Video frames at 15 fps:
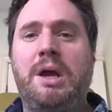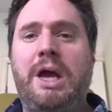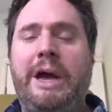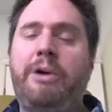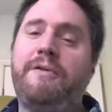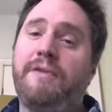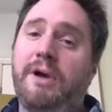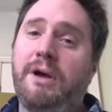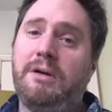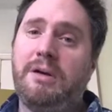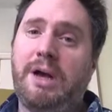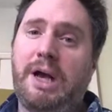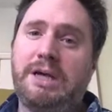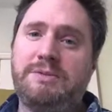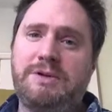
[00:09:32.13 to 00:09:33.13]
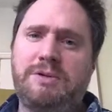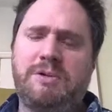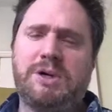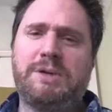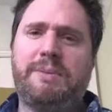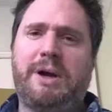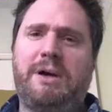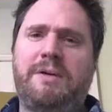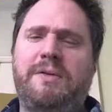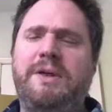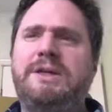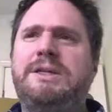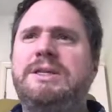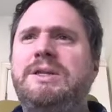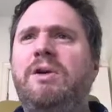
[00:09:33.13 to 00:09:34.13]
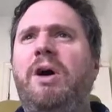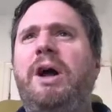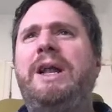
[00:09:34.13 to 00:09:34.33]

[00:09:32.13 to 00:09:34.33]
However, as we talked about, this is not